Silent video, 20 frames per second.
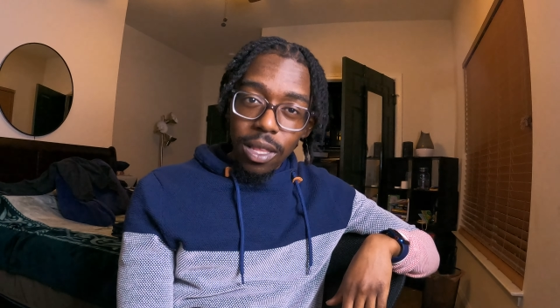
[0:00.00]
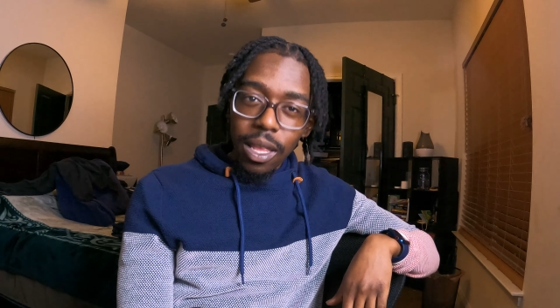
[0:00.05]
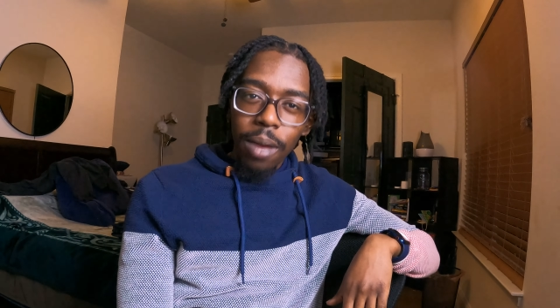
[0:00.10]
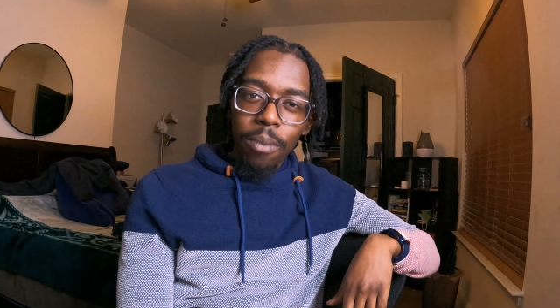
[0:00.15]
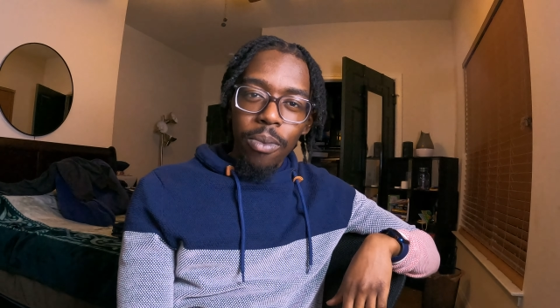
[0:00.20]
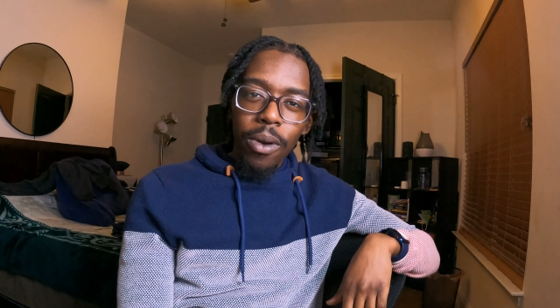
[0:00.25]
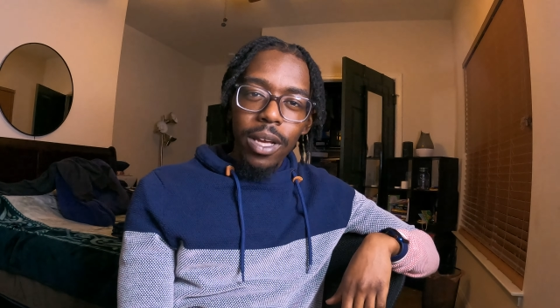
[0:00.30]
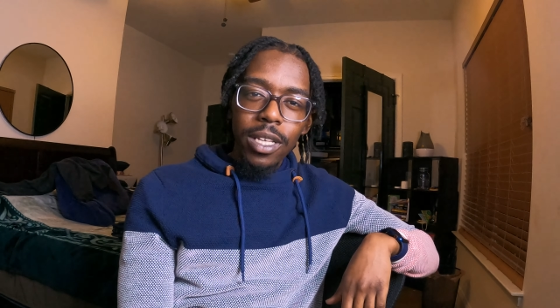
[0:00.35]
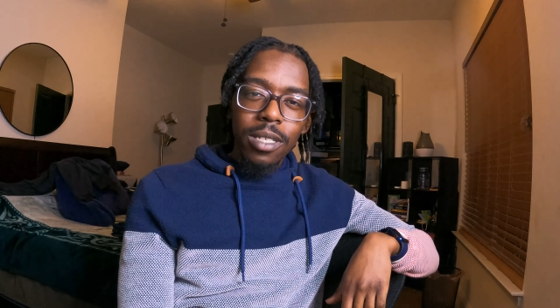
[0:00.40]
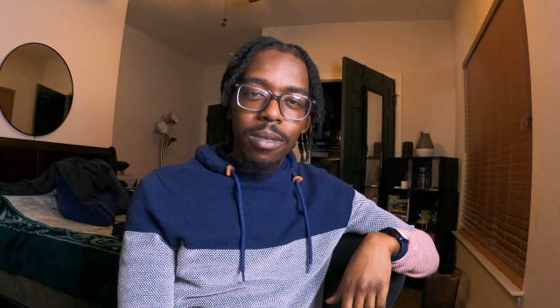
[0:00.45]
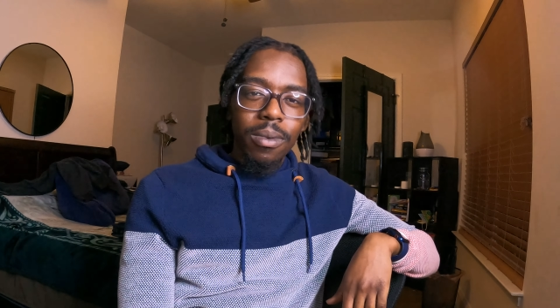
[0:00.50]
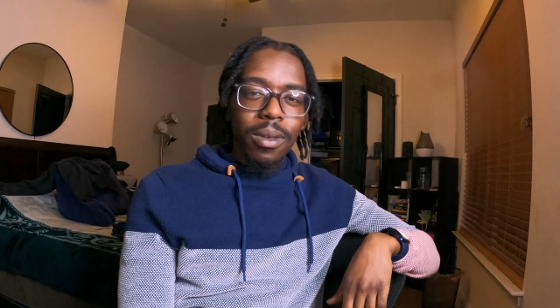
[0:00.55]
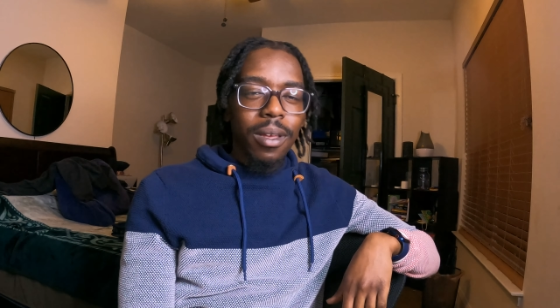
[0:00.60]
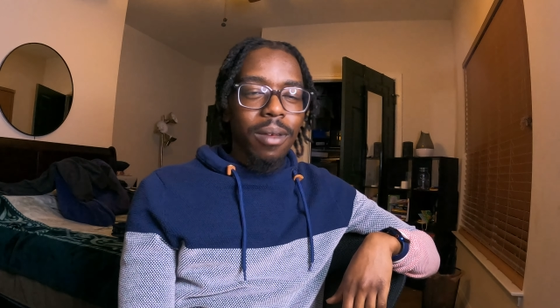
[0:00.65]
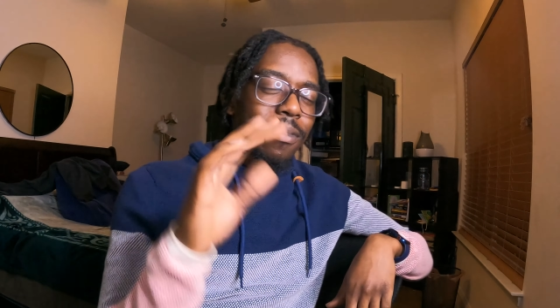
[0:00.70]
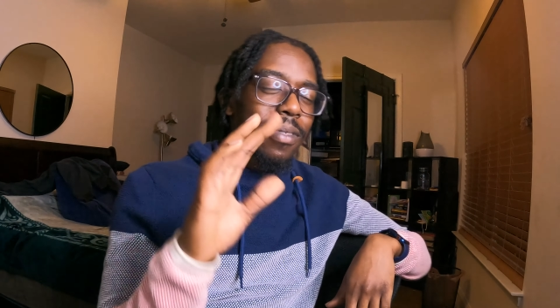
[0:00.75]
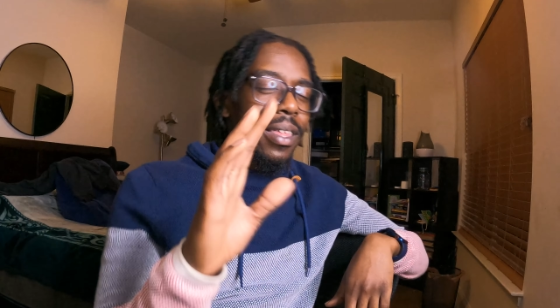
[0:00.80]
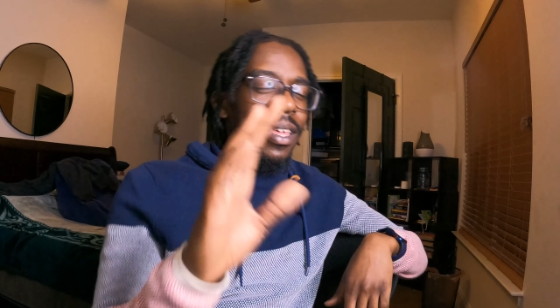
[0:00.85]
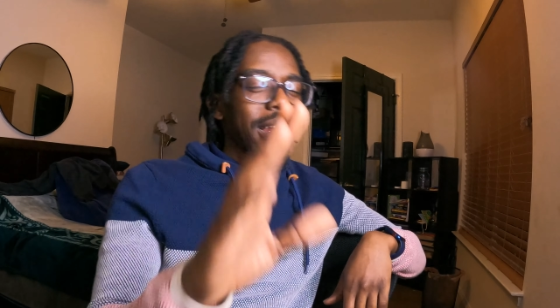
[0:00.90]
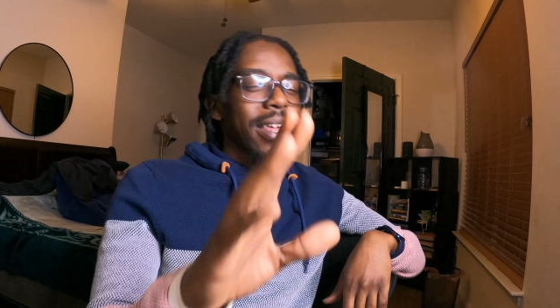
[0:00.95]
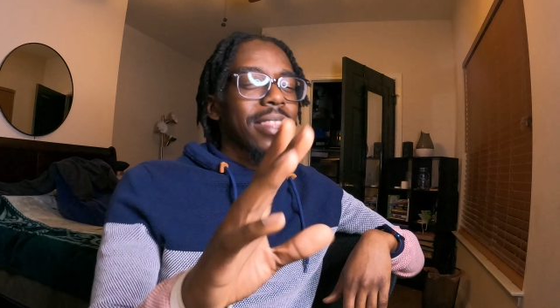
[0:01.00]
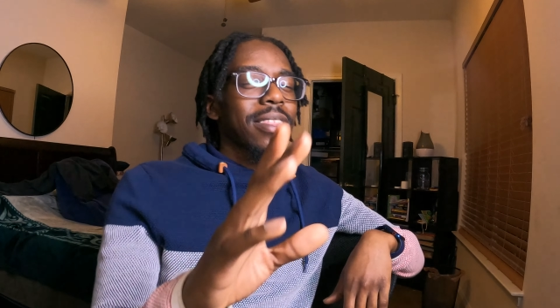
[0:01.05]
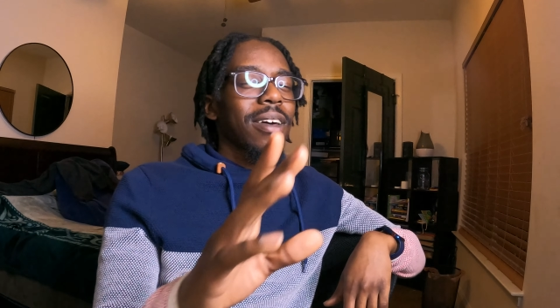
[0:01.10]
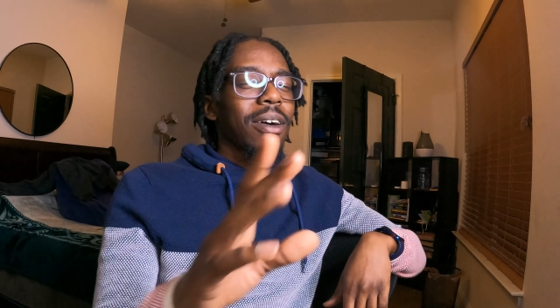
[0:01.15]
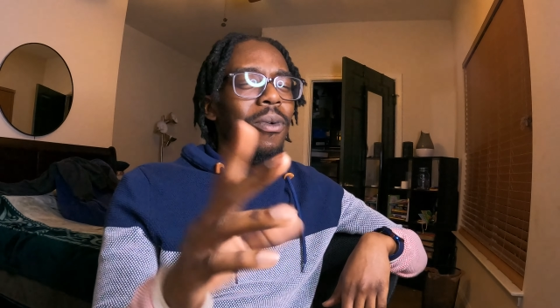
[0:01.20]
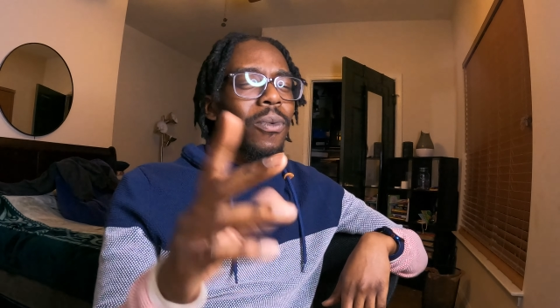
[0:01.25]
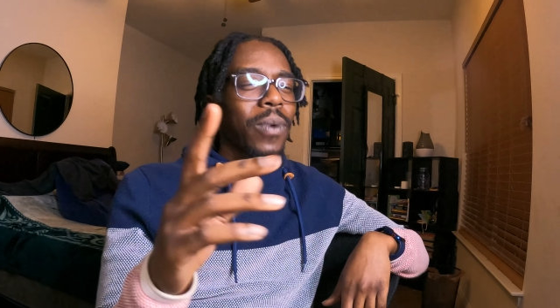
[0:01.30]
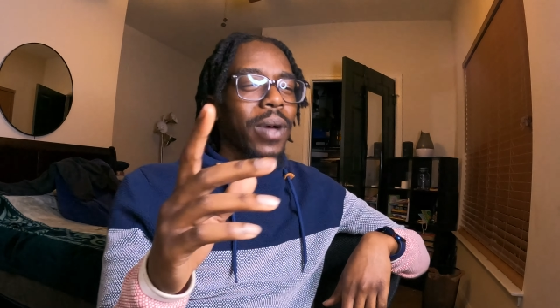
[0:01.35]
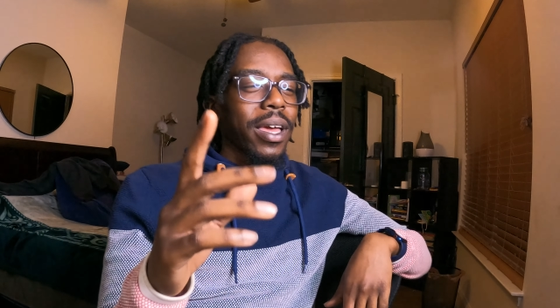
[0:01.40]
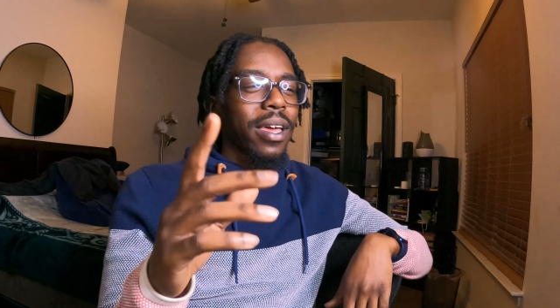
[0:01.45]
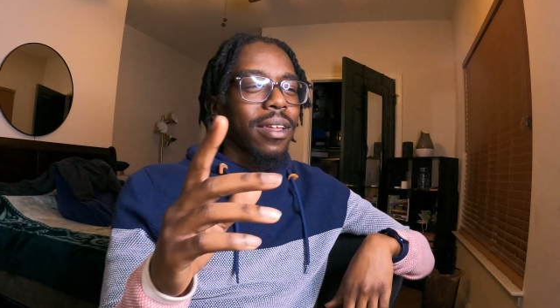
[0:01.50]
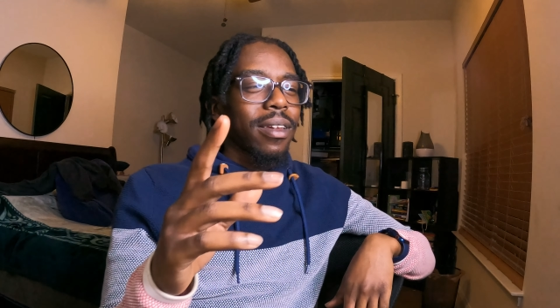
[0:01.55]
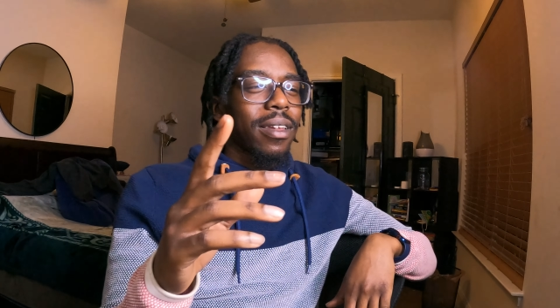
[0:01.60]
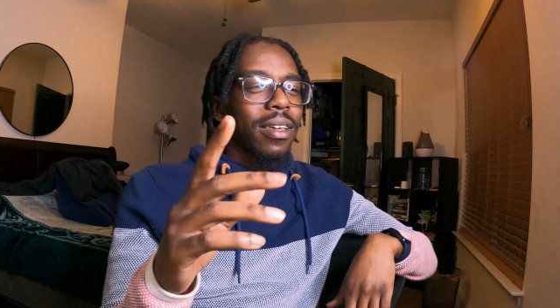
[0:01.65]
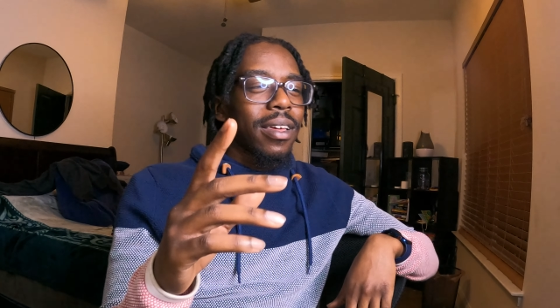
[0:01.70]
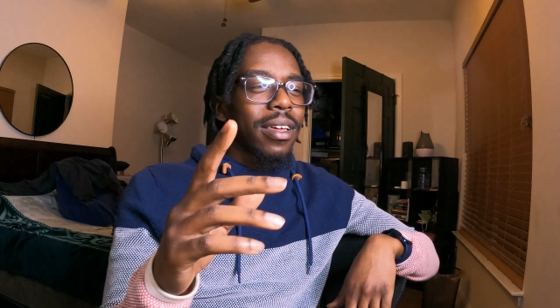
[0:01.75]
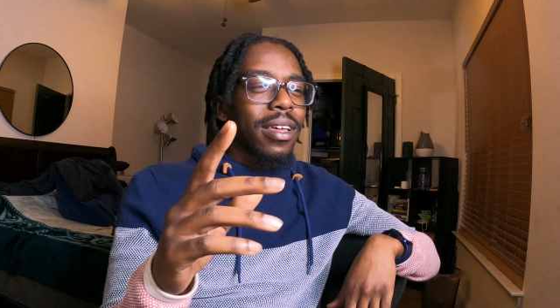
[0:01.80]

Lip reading: Like pressing me. And then I thought, wait,